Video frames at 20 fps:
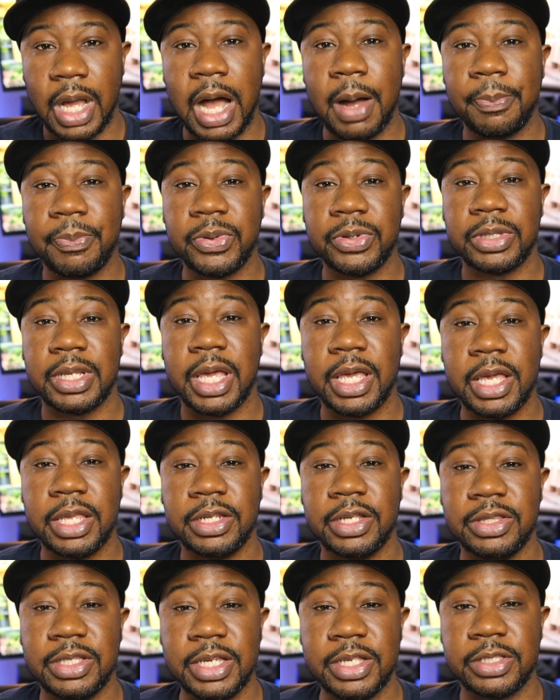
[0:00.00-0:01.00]
I'll put that
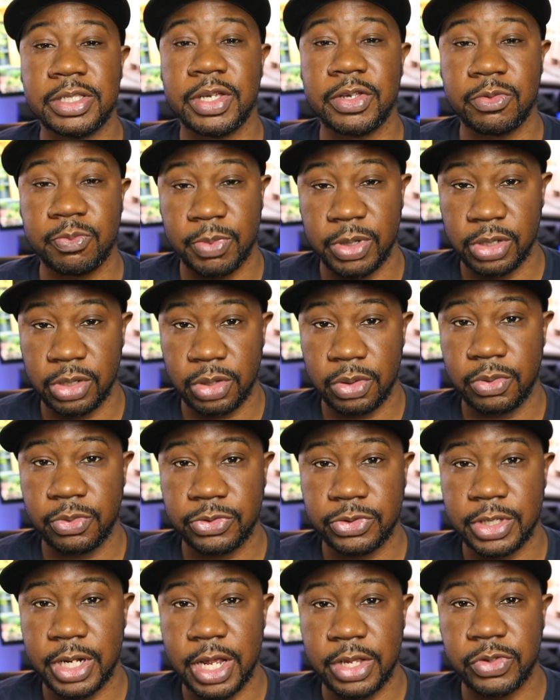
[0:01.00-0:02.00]
in the details below
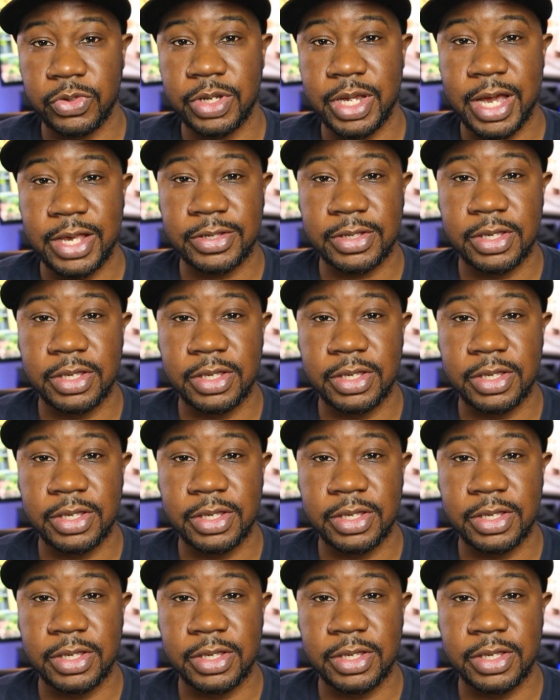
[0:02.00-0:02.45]
so that you guys